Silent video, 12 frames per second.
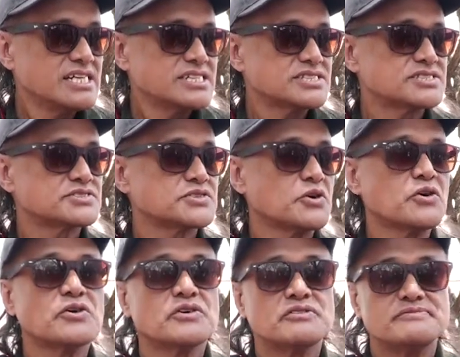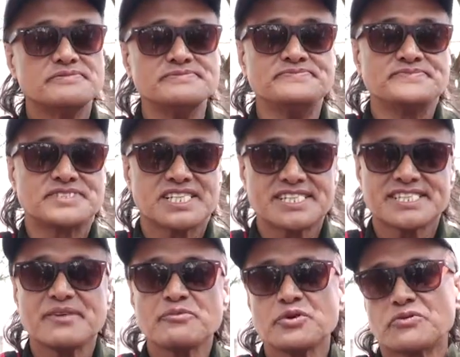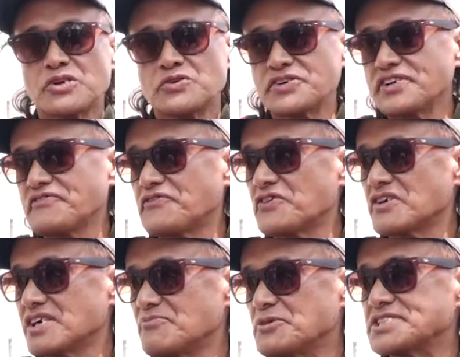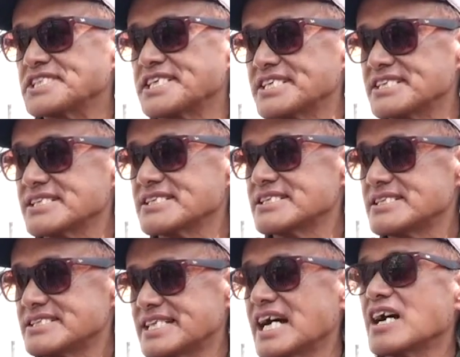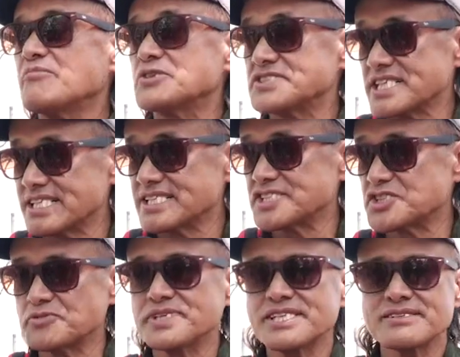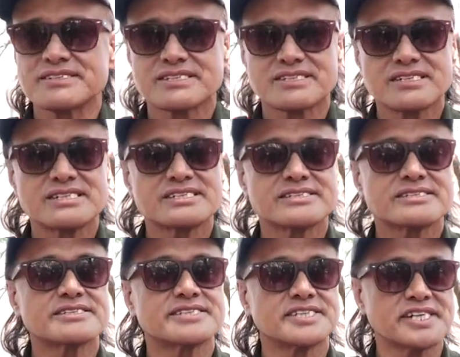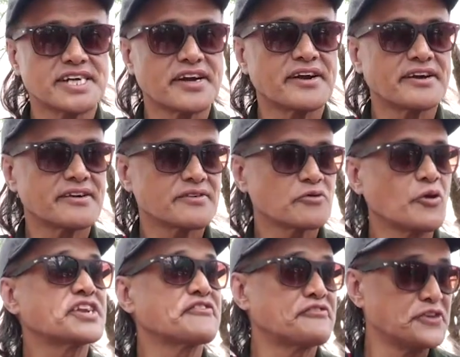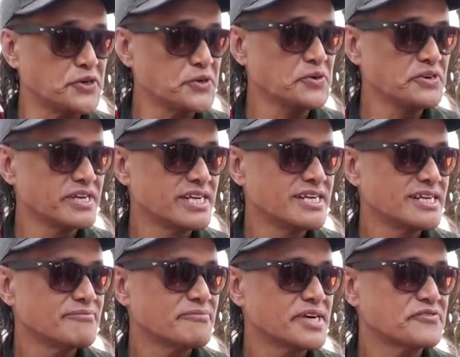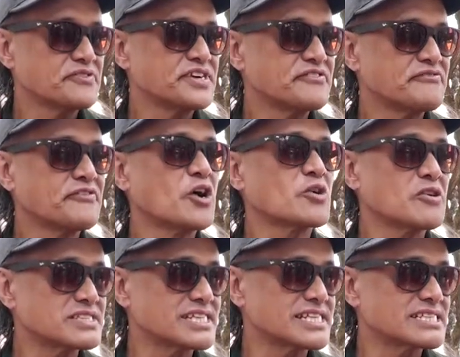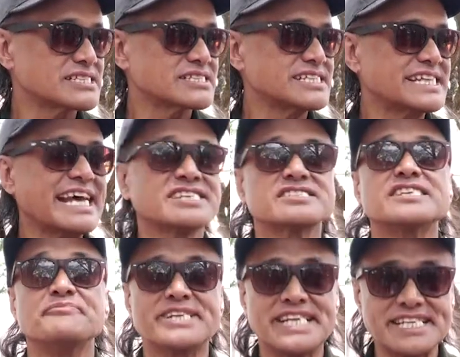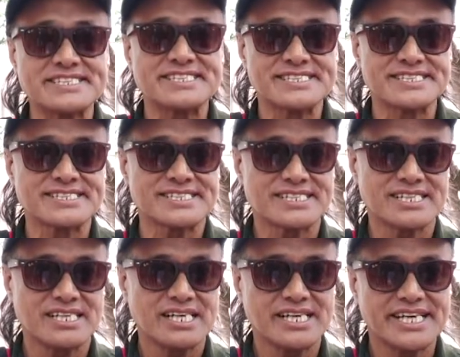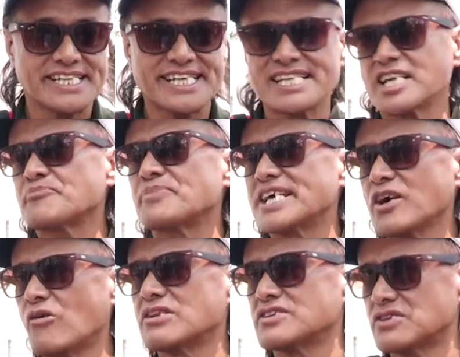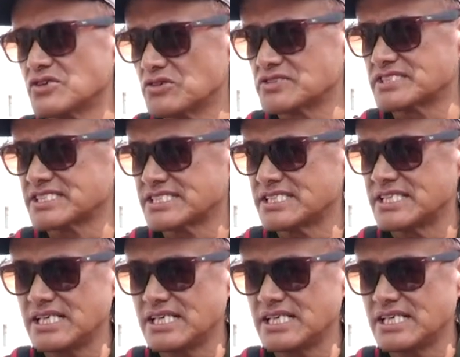So that time we were looking for a musical, Naga musical instrument. There are quite a few, but we found out that it has limitations. It cannot play all the notes.